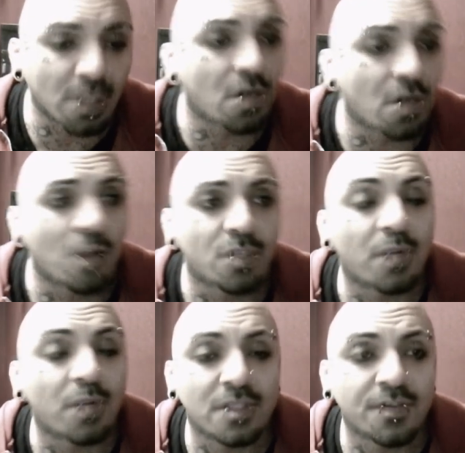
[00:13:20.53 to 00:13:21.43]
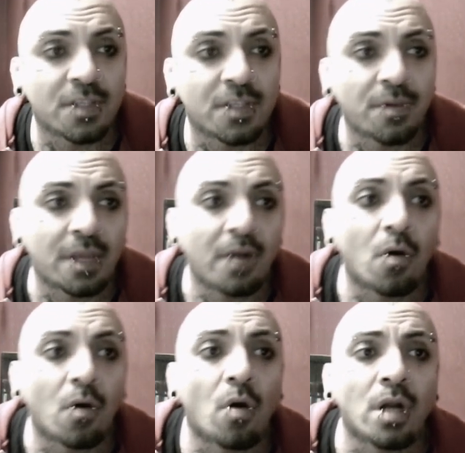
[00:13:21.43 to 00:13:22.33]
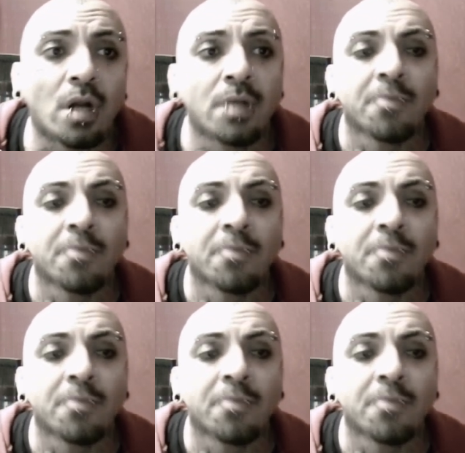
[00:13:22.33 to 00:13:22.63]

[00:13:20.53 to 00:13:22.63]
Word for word: acknowledge the presence of someone there, or